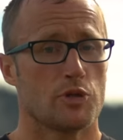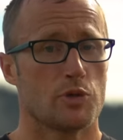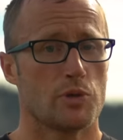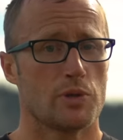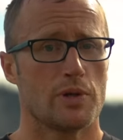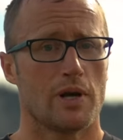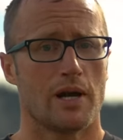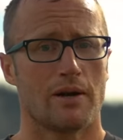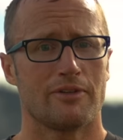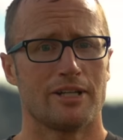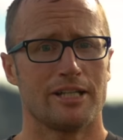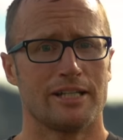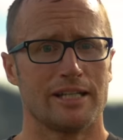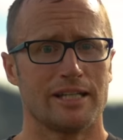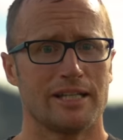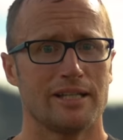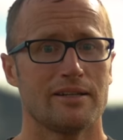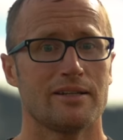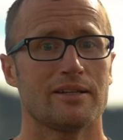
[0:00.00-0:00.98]
You either have a
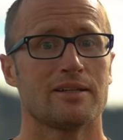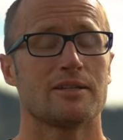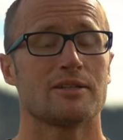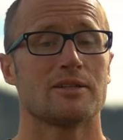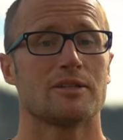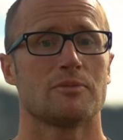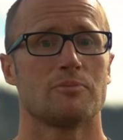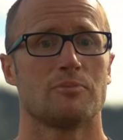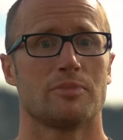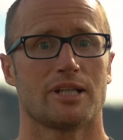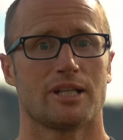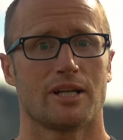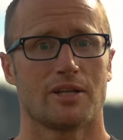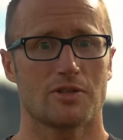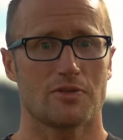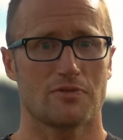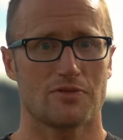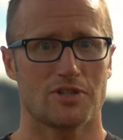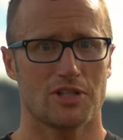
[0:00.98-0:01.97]
need
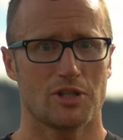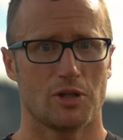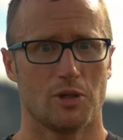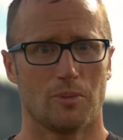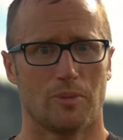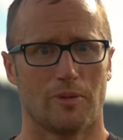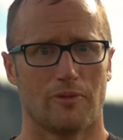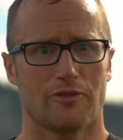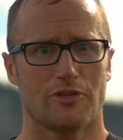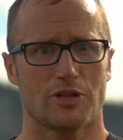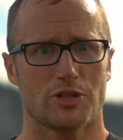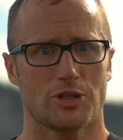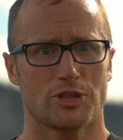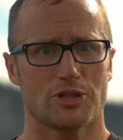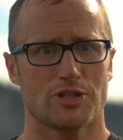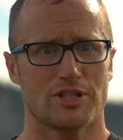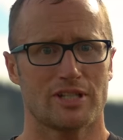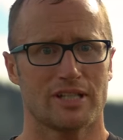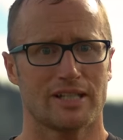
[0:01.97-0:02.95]
because of skill and
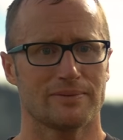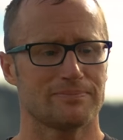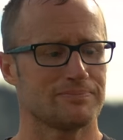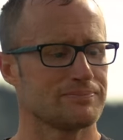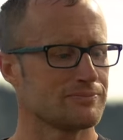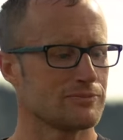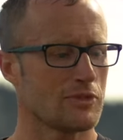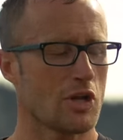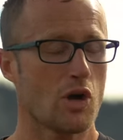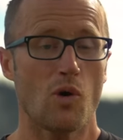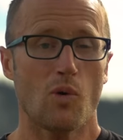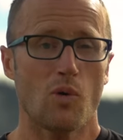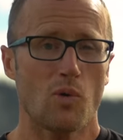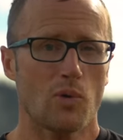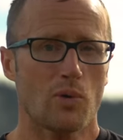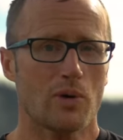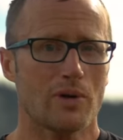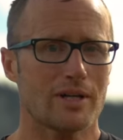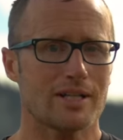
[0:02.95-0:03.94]
proficiency,
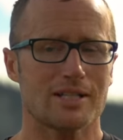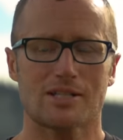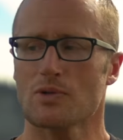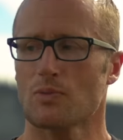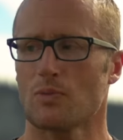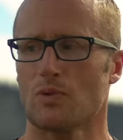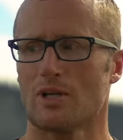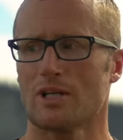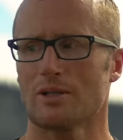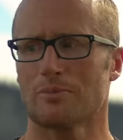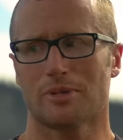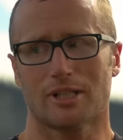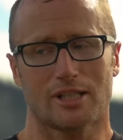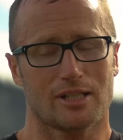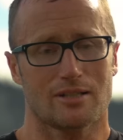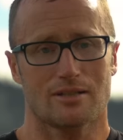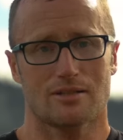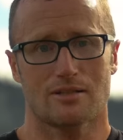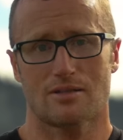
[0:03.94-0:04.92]
or it's a want
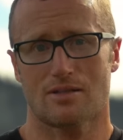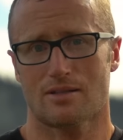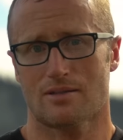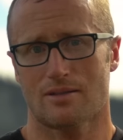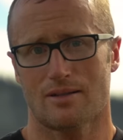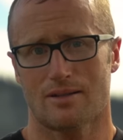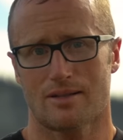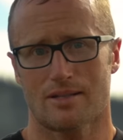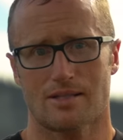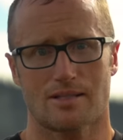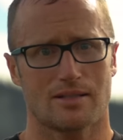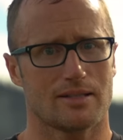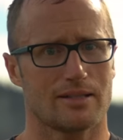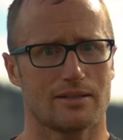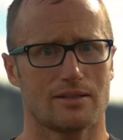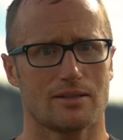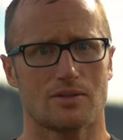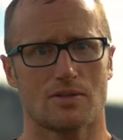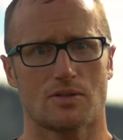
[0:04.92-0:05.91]
because
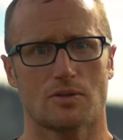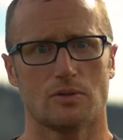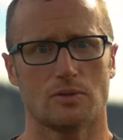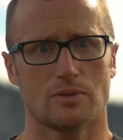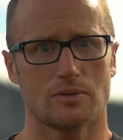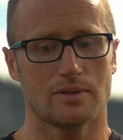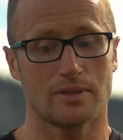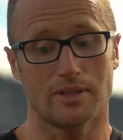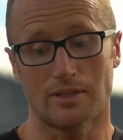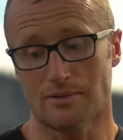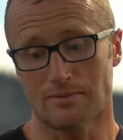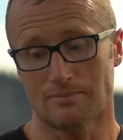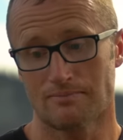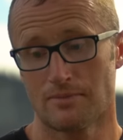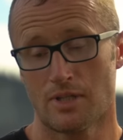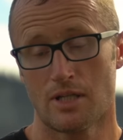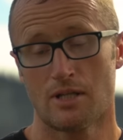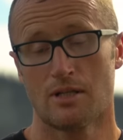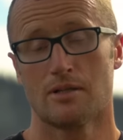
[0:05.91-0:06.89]
honestly it looks cool. And
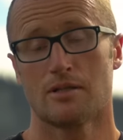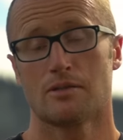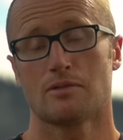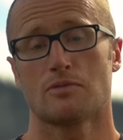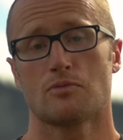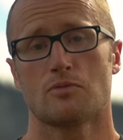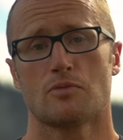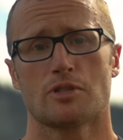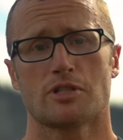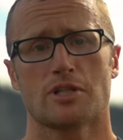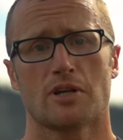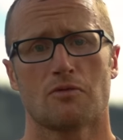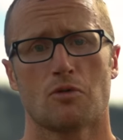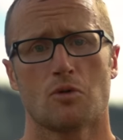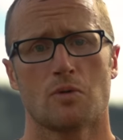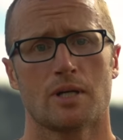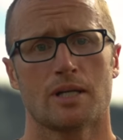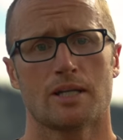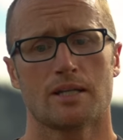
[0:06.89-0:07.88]

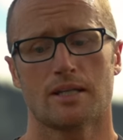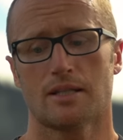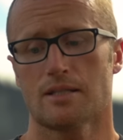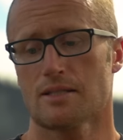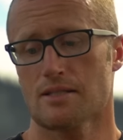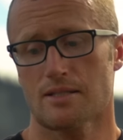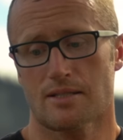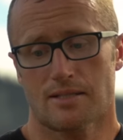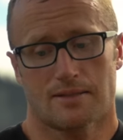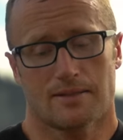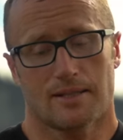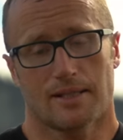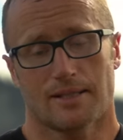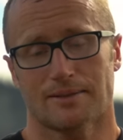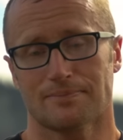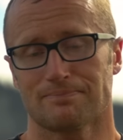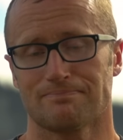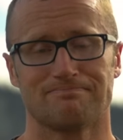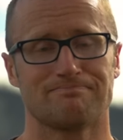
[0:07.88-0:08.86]
whichever one it is,
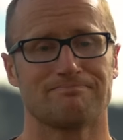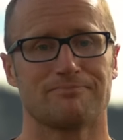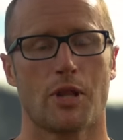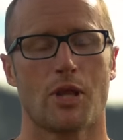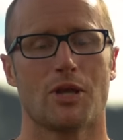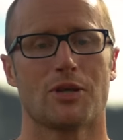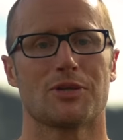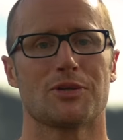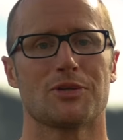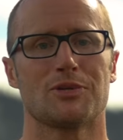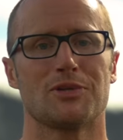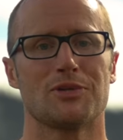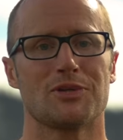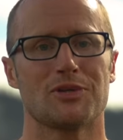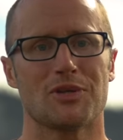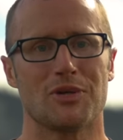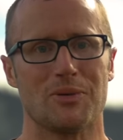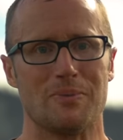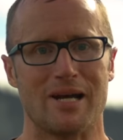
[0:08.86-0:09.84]
like you do
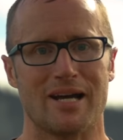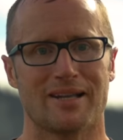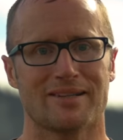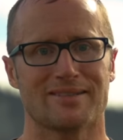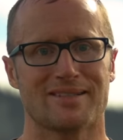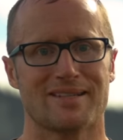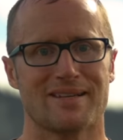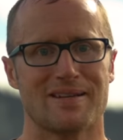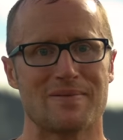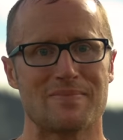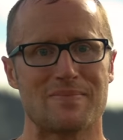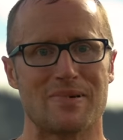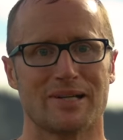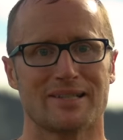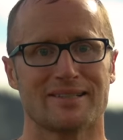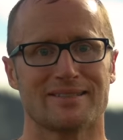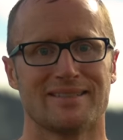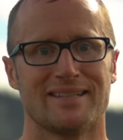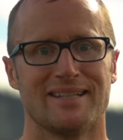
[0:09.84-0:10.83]
you, man.
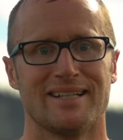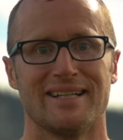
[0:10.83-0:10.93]
But